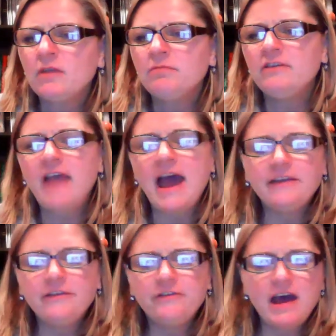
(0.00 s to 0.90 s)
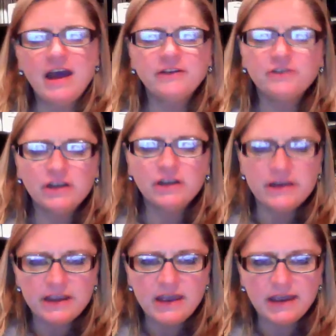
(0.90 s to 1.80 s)
Satisfied, looking
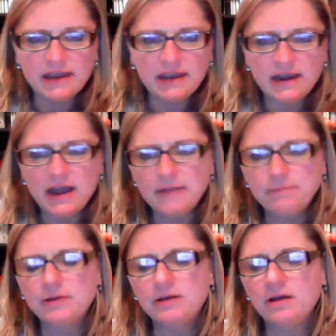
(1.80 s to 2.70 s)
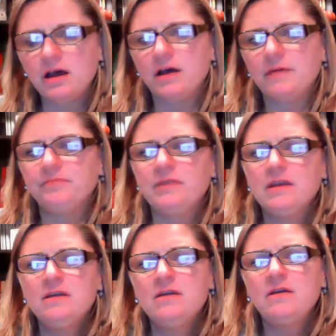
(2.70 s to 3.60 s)
to kick it up.
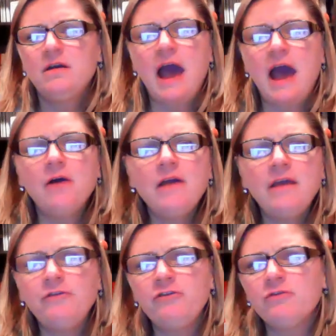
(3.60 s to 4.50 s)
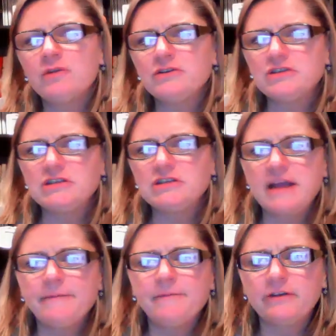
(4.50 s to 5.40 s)
How has your
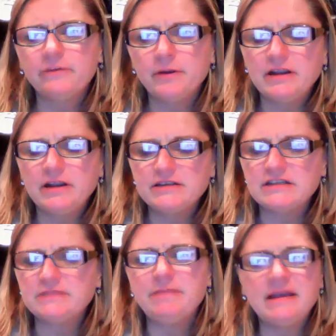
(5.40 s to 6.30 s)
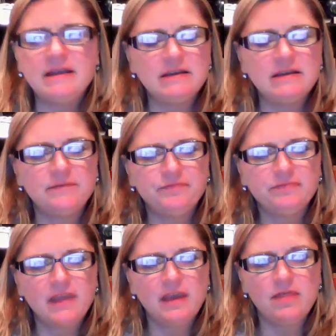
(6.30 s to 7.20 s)
December experiences been
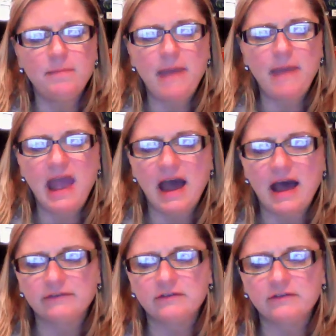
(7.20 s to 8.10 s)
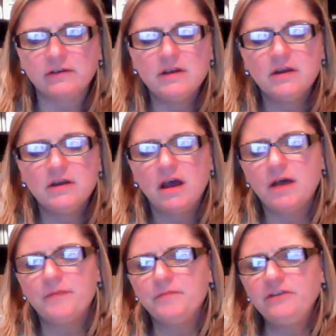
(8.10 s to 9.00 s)
in the past?
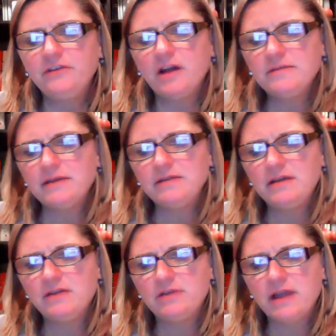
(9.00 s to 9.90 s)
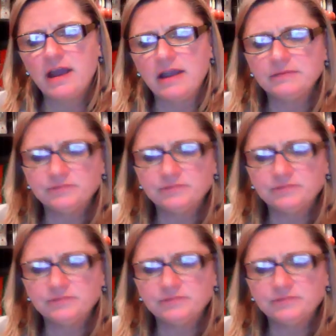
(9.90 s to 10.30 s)
We talked about the other day.